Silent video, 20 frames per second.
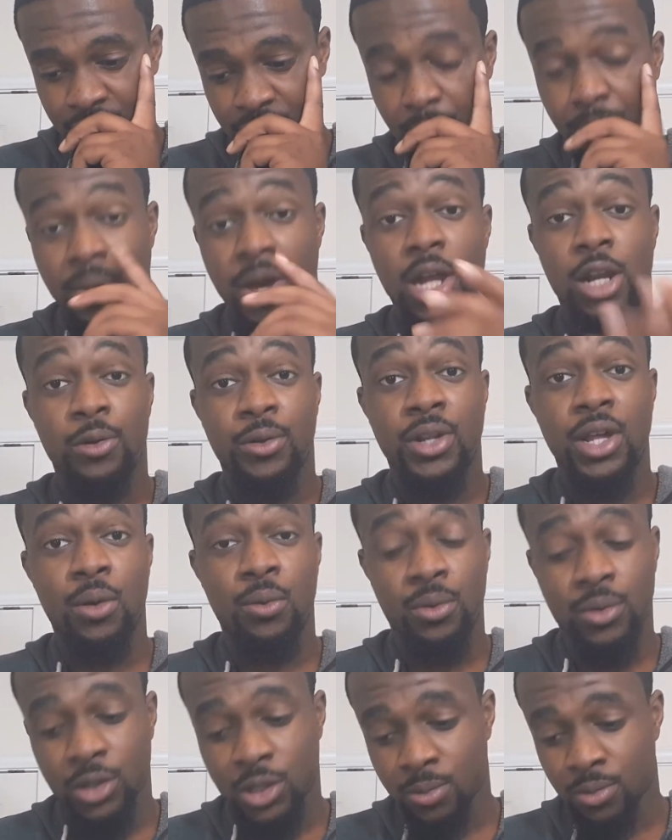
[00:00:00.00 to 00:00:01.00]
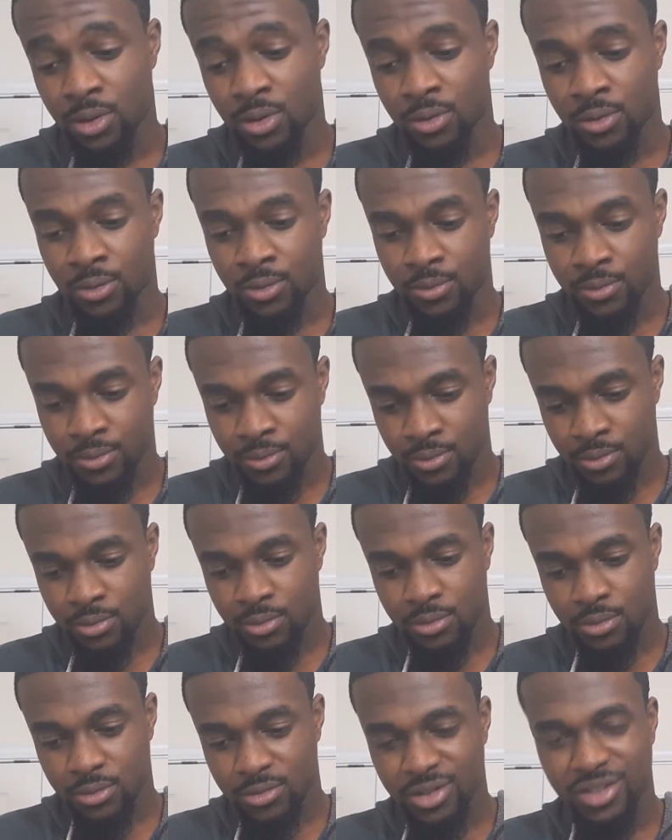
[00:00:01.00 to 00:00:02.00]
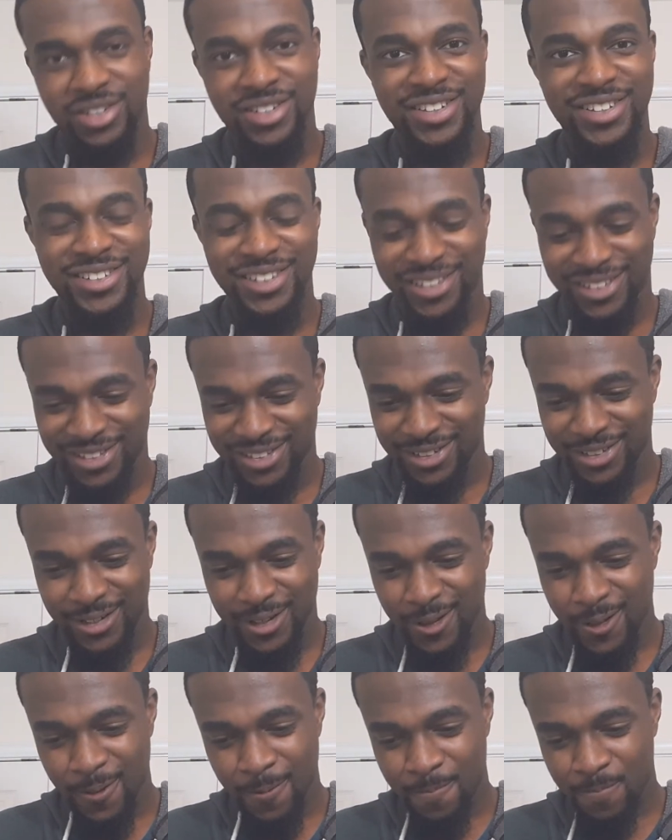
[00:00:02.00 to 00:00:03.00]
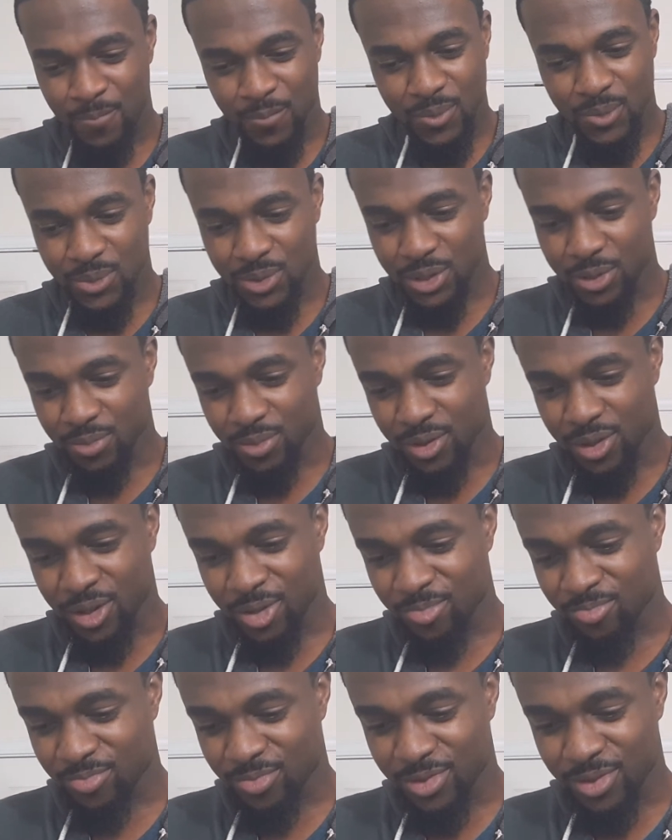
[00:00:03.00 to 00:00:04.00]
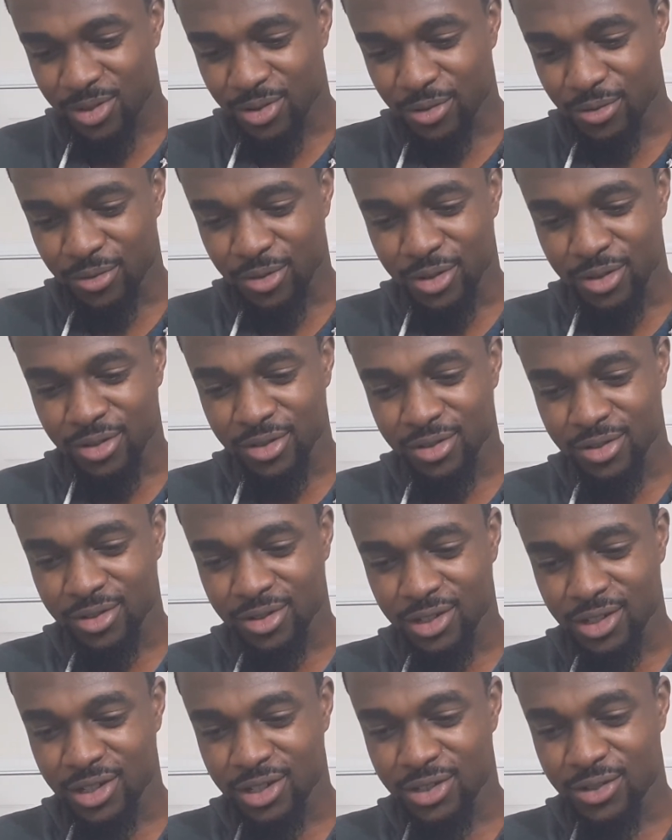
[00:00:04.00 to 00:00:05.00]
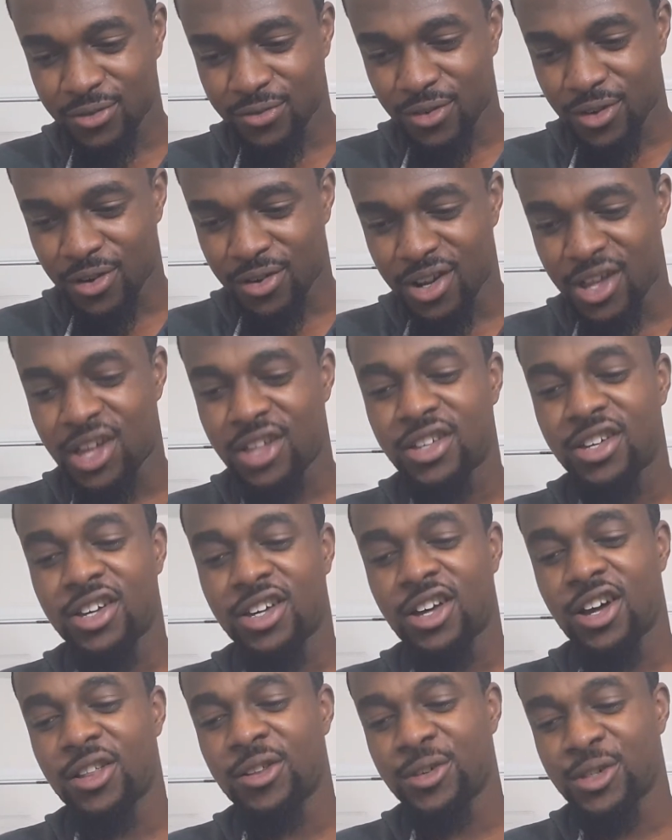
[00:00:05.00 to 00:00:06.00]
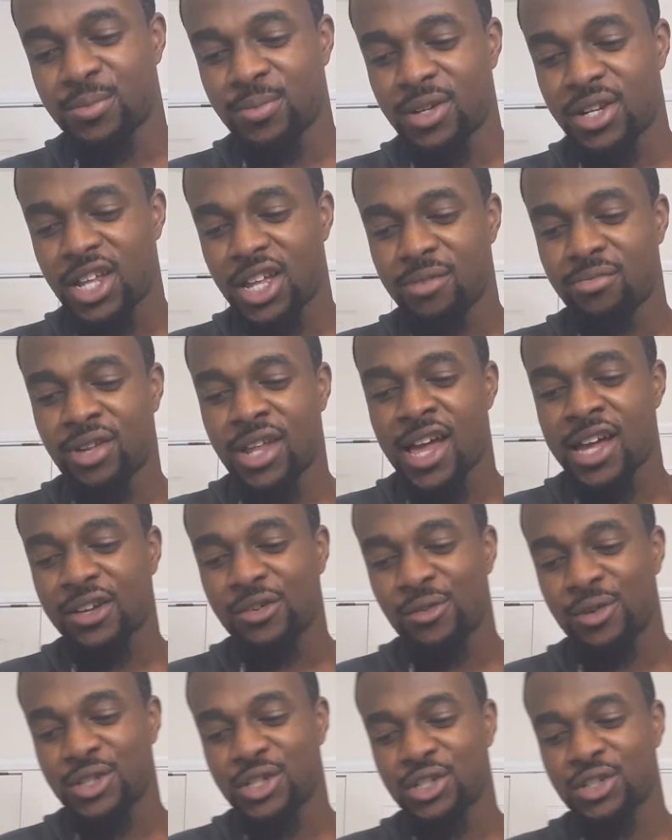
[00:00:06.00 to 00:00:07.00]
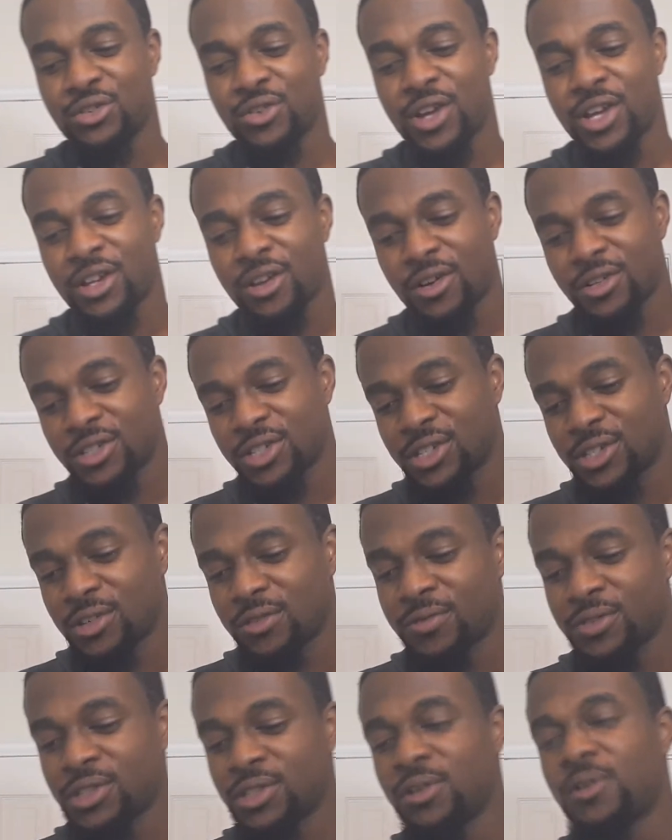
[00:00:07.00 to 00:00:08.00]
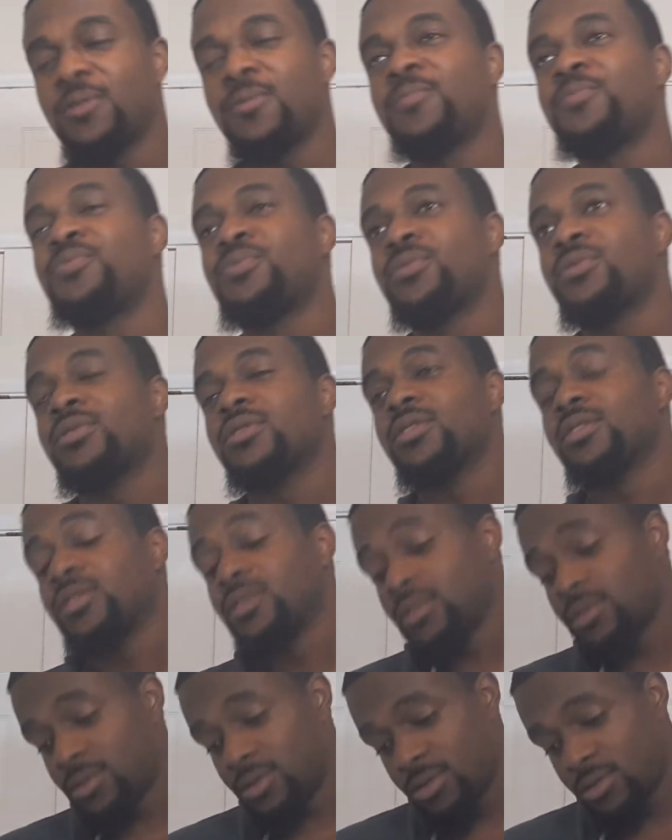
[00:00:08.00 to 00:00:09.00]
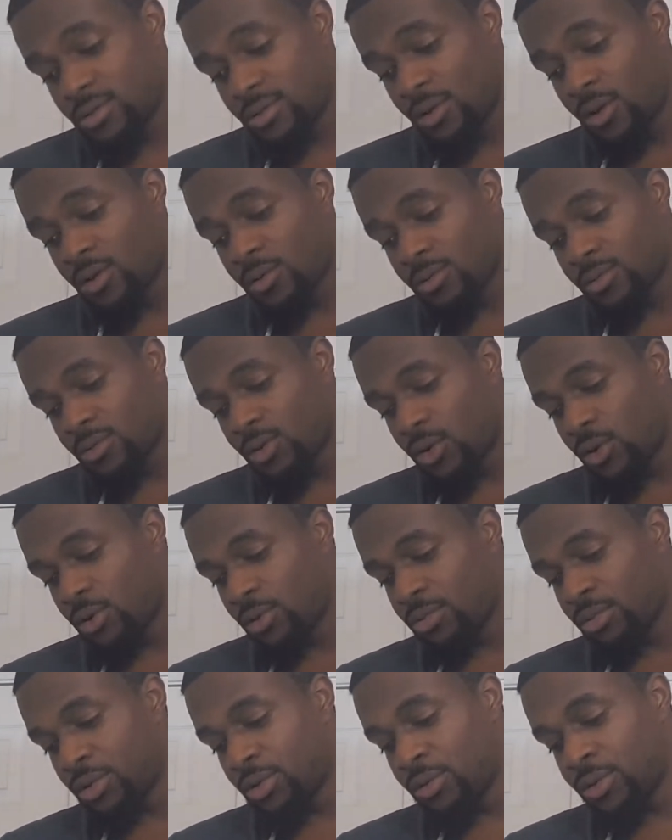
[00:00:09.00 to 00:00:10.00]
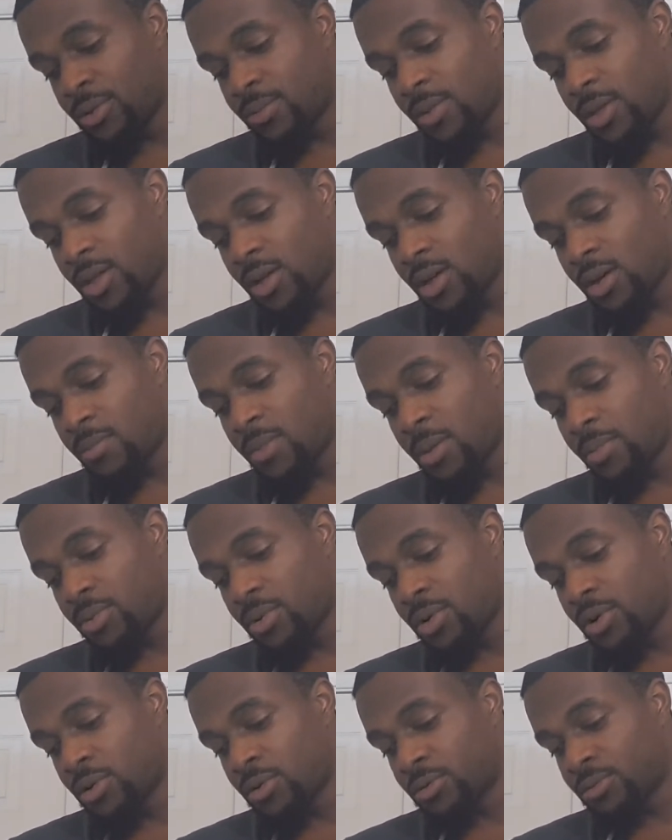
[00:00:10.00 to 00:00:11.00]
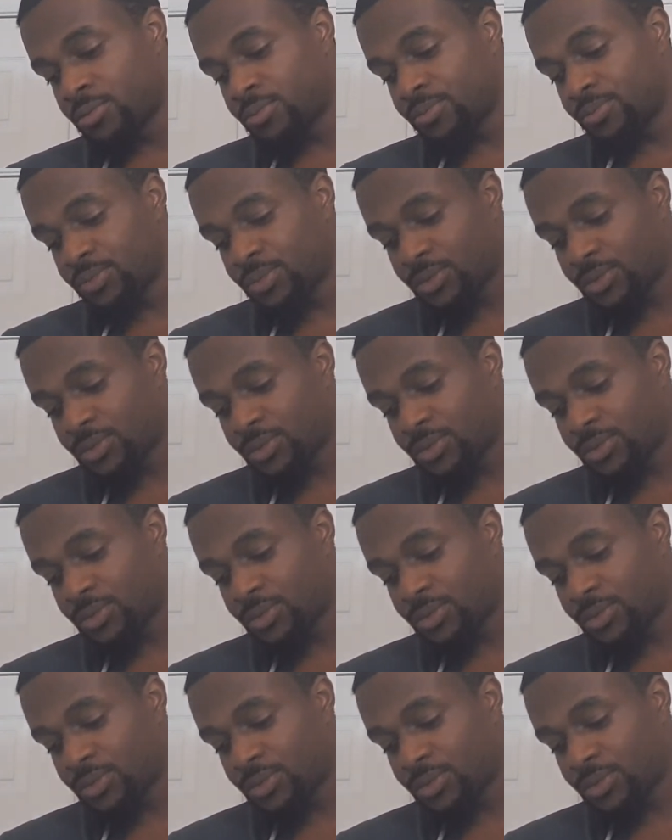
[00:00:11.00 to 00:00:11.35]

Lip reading: Battery that won't explode. I'm just playing. I don't want to get too far in that. And you get colors: Midnight Black, Orchid Gray, and Arctic Silver. So, Coral Blue and Maple Gold.